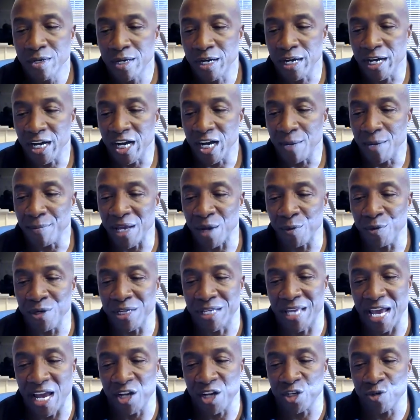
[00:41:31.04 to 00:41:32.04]
And we
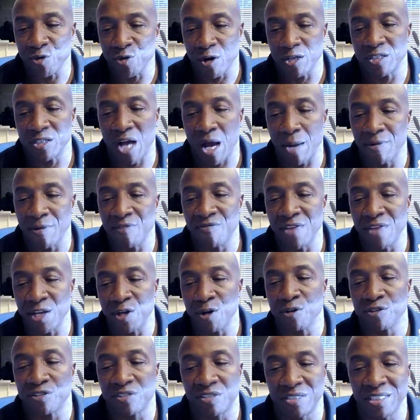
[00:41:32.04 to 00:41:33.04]
can't do our job if they
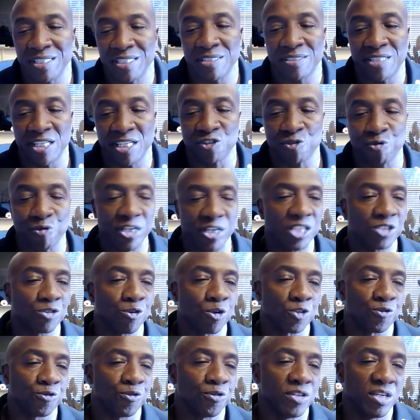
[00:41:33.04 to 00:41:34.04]
don't see us as a
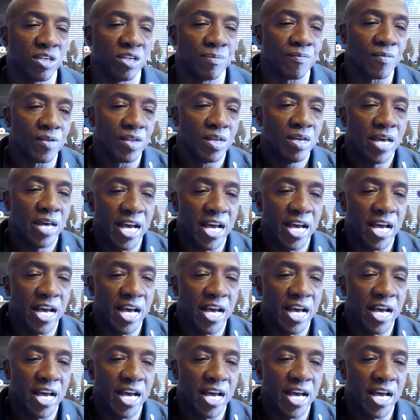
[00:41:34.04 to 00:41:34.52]
resource for them,